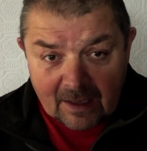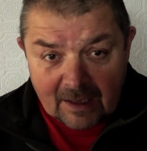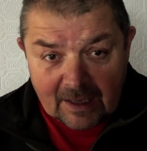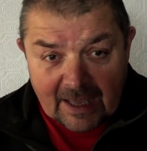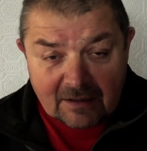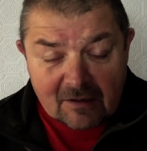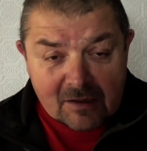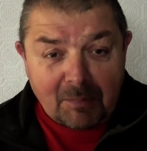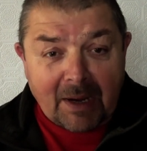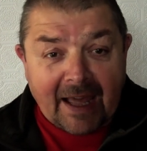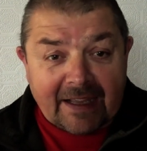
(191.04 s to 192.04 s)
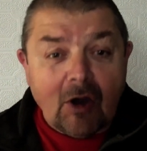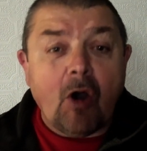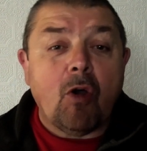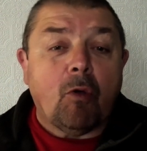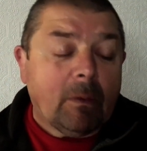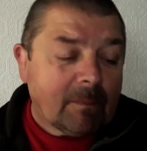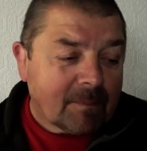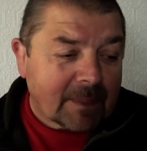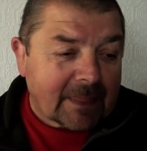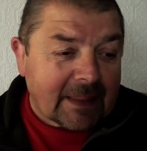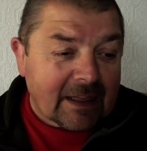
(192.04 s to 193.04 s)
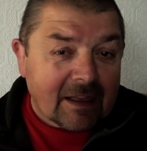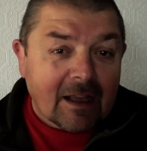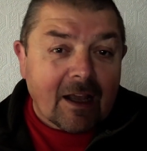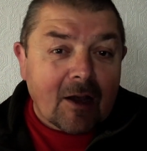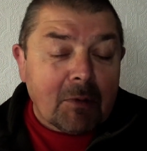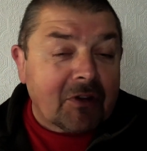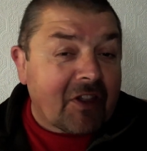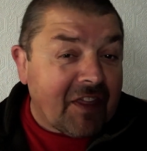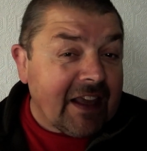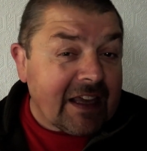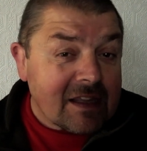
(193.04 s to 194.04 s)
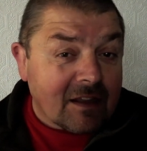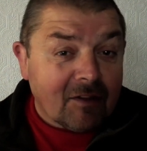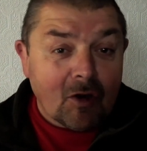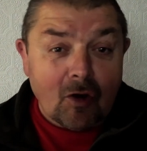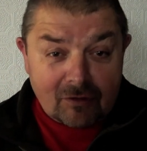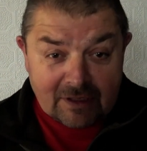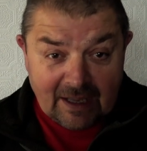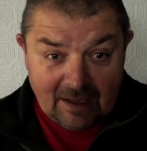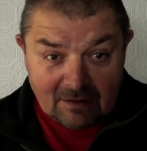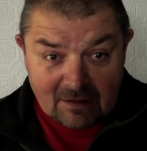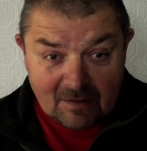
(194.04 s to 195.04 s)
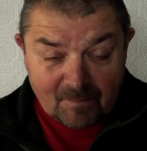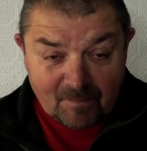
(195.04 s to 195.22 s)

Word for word: He had to supply coal. But the thing is, in those days,